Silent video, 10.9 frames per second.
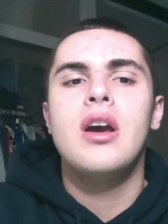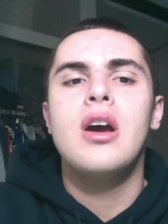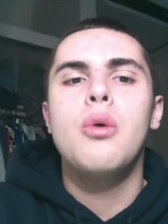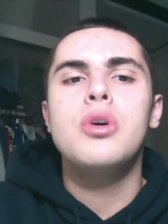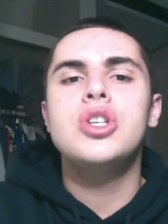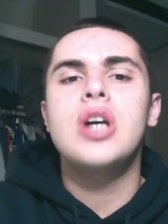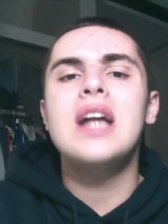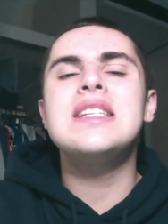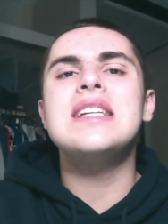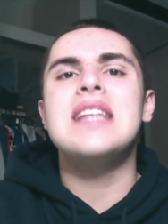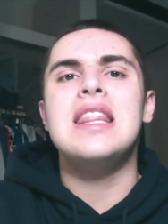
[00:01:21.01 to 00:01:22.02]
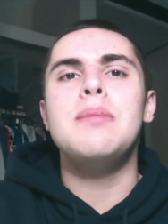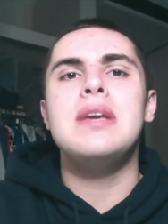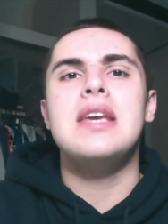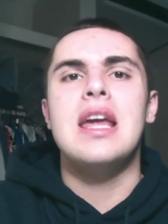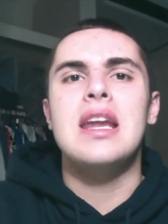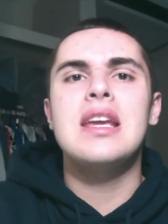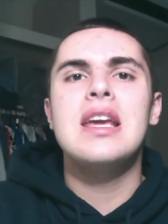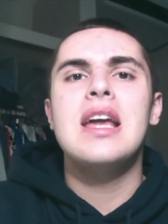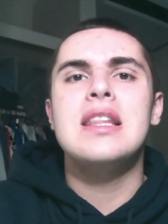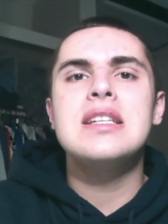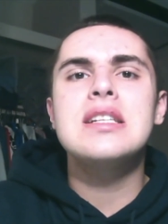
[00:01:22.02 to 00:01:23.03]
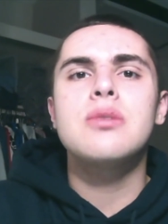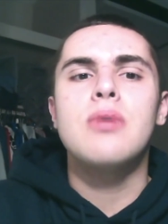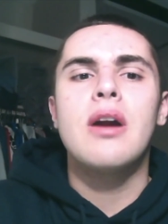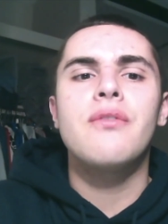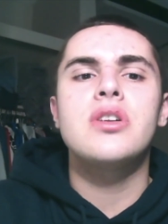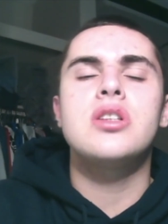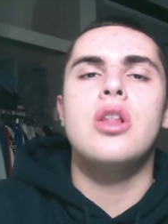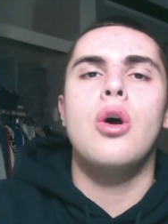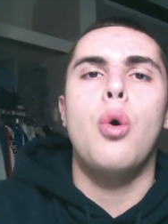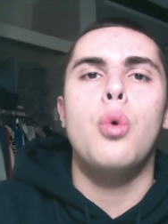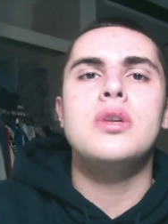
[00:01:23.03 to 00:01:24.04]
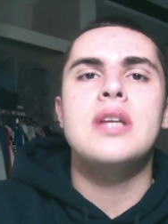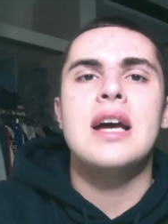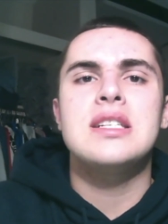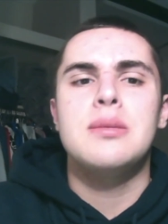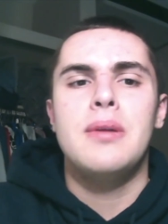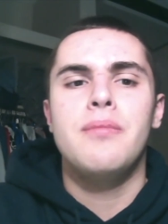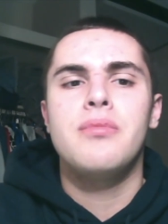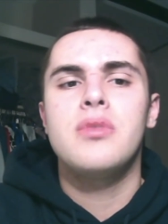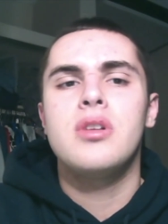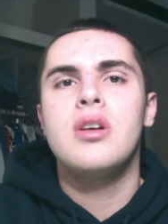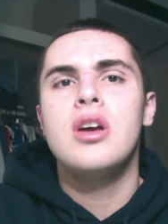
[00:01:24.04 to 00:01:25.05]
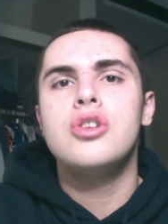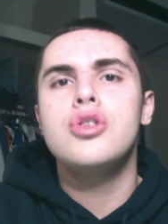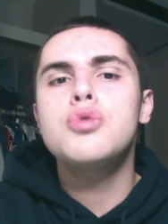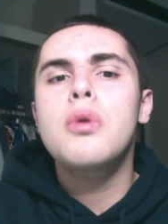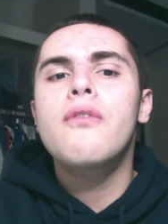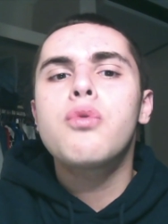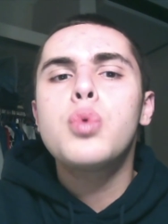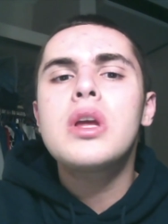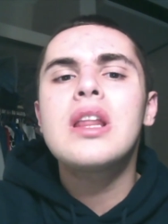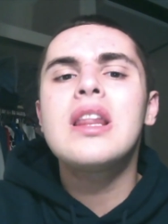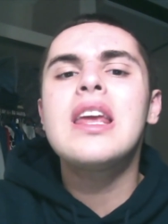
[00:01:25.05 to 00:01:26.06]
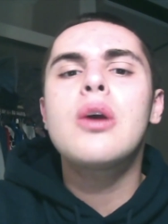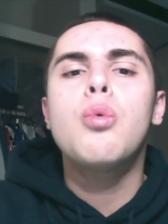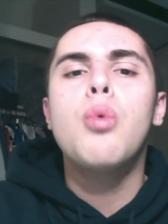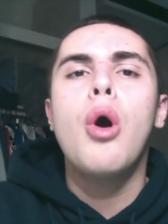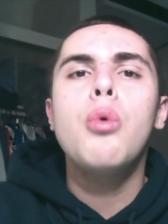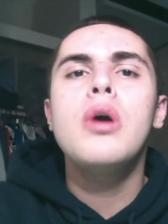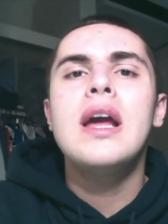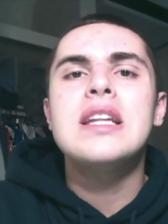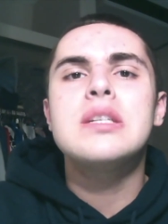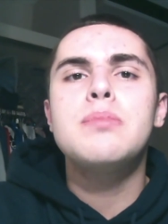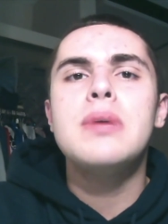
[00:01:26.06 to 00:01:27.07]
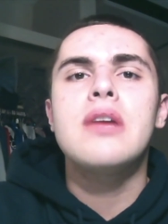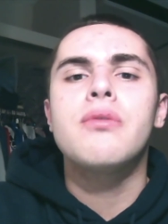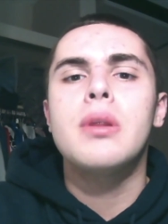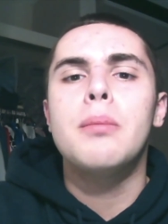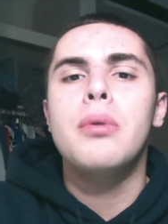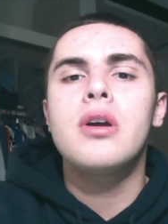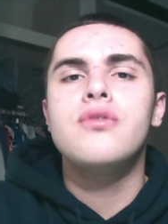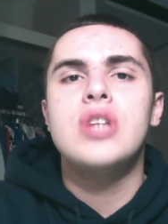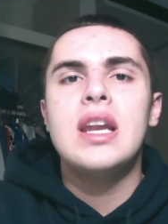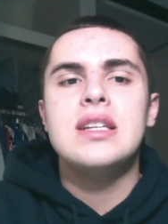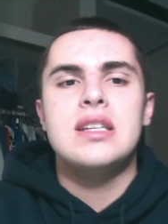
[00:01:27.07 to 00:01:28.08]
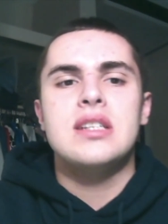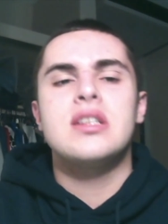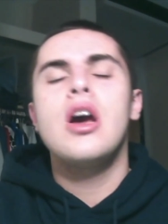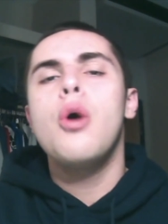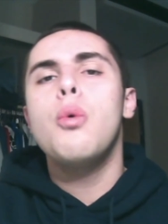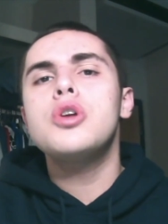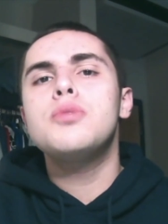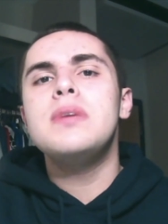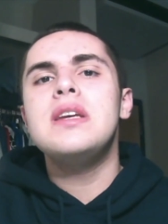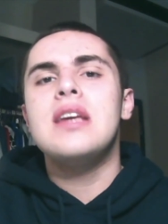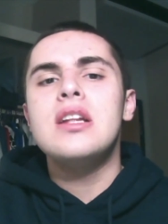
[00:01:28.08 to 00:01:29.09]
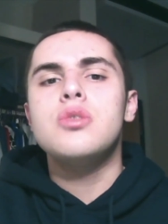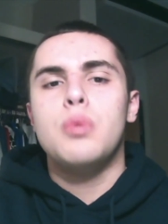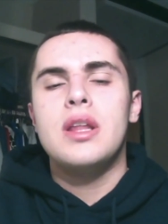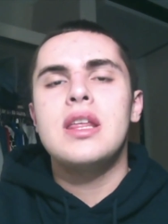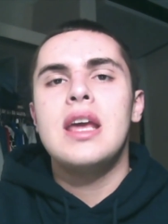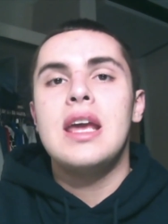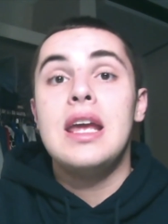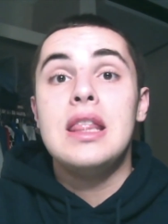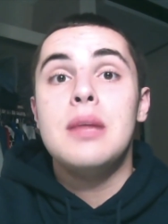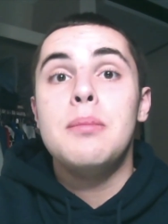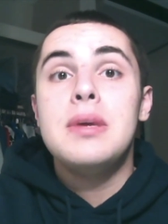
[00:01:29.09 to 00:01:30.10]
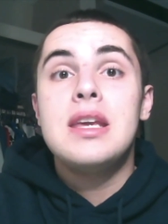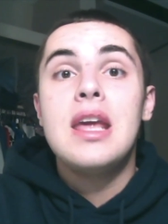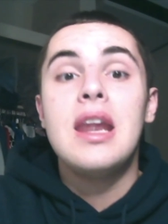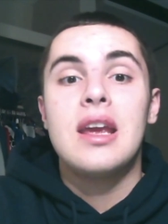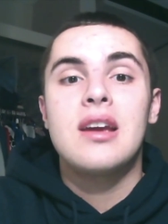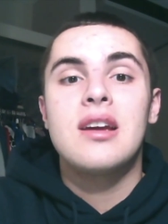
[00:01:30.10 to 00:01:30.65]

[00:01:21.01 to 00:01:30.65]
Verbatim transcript: When John says "in the beginning," this is a reference to the Old Testament. Jews would frequently quote and speak from the book of Genesis, which begins with "in the beginning."